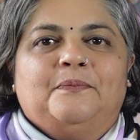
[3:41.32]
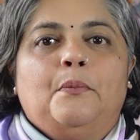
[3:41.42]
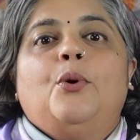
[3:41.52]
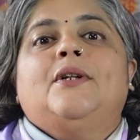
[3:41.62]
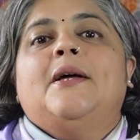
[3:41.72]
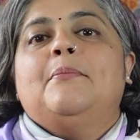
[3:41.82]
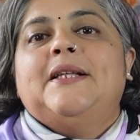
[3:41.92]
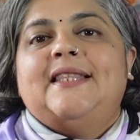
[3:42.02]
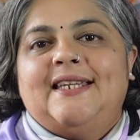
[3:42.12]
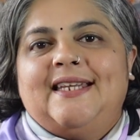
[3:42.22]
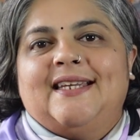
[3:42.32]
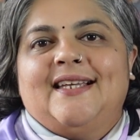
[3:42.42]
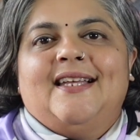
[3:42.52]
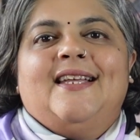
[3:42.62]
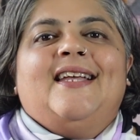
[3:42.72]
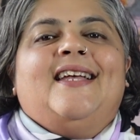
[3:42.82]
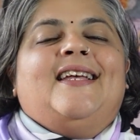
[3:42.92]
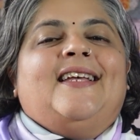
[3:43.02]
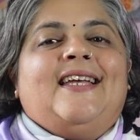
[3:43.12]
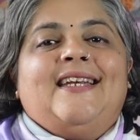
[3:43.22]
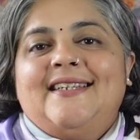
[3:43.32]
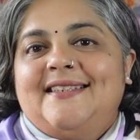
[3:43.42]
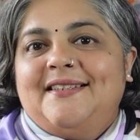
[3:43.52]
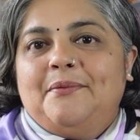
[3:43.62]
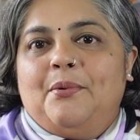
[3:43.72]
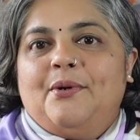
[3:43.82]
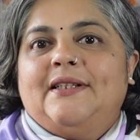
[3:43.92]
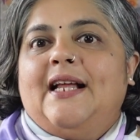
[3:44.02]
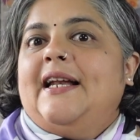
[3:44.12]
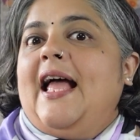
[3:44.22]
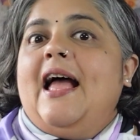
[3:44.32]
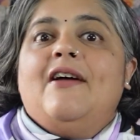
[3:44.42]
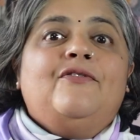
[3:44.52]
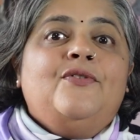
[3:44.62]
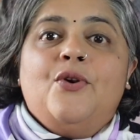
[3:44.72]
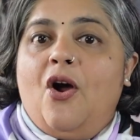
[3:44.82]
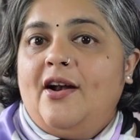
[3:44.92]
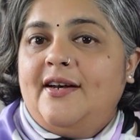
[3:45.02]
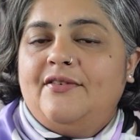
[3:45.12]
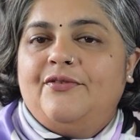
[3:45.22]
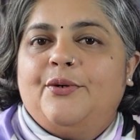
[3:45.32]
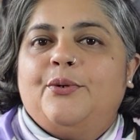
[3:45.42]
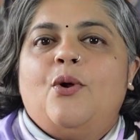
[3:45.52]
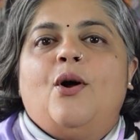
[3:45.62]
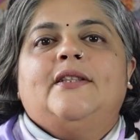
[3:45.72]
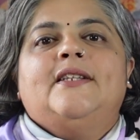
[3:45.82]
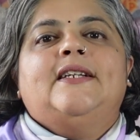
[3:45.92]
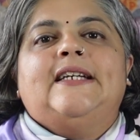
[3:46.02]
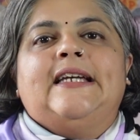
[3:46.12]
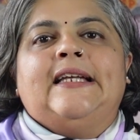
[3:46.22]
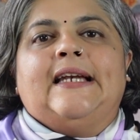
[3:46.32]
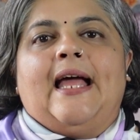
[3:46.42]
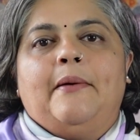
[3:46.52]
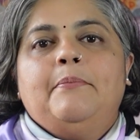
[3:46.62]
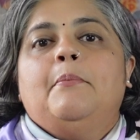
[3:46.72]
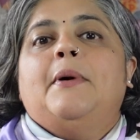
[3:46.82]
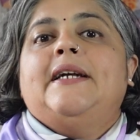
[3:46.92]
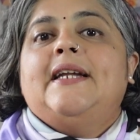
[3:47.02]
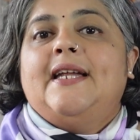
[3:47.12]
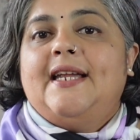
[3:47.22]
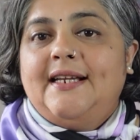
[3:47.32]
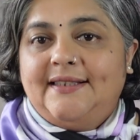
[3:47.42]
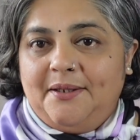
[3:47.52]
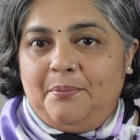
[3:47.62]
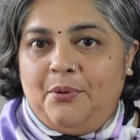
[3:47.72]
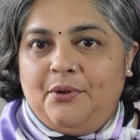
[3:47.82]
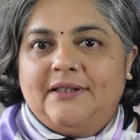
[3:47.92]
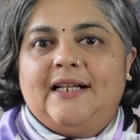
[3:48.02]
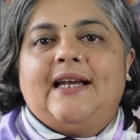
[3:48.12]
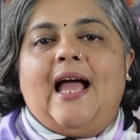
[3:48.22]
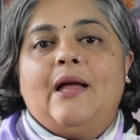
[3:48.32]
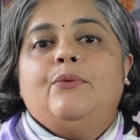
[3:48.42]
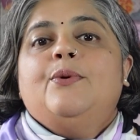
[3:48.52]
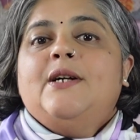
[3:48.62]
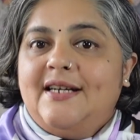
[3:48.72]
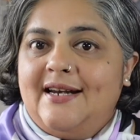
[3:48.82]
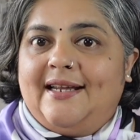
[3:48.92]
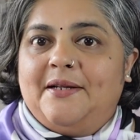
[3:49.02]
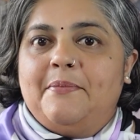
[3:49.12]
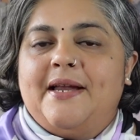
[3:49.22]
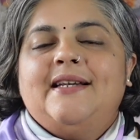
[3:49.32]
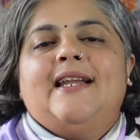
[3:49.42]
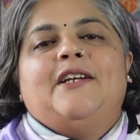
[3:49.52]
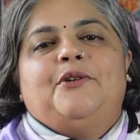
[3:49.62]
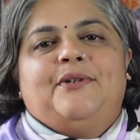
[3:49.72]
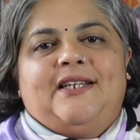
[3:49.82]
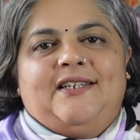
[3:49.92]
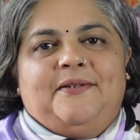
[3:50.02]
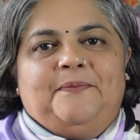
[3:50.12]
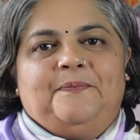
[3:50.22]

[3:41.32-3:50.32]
Book number 3. It is the book that I have not reviewed on the reading lamp, but it's a book that I would recommend that you read.